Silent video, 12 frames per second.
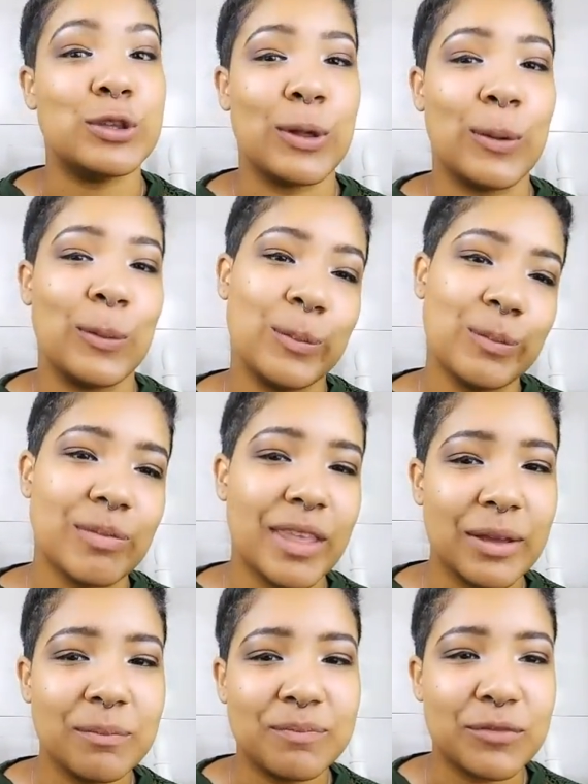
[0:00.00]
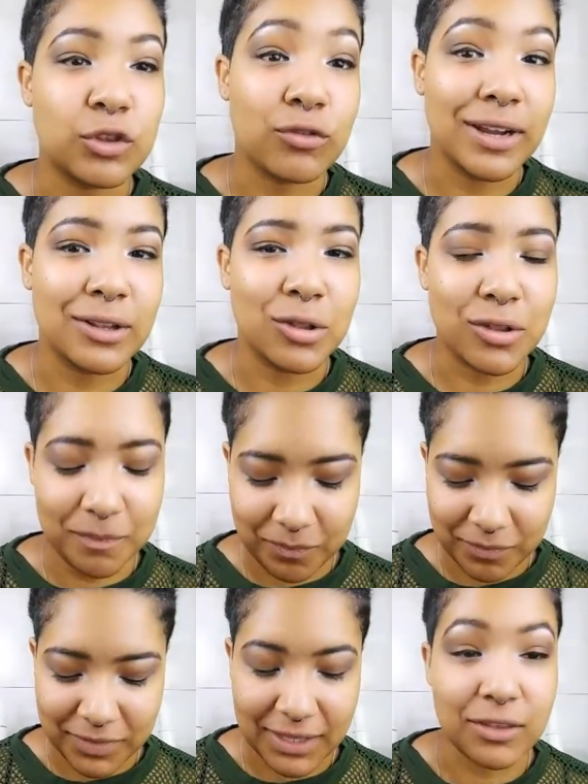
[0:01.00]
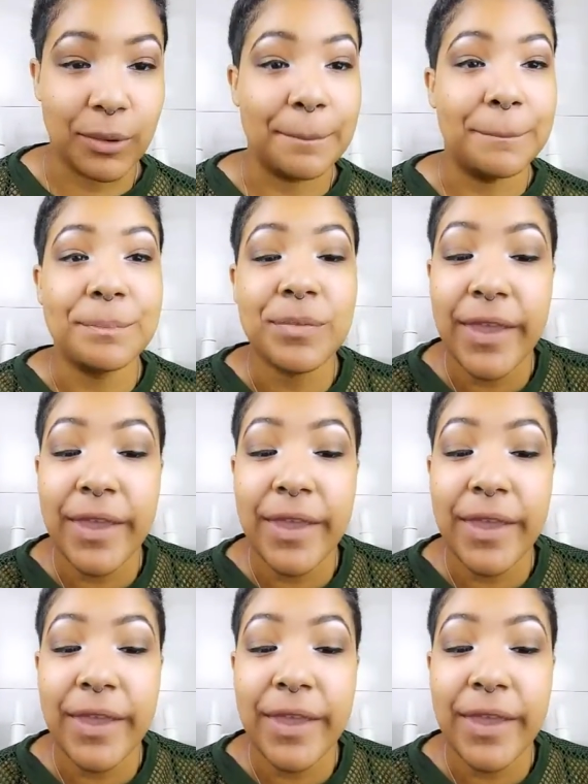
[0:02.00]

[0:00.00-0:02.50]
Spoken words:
So yeah, strange. Either way.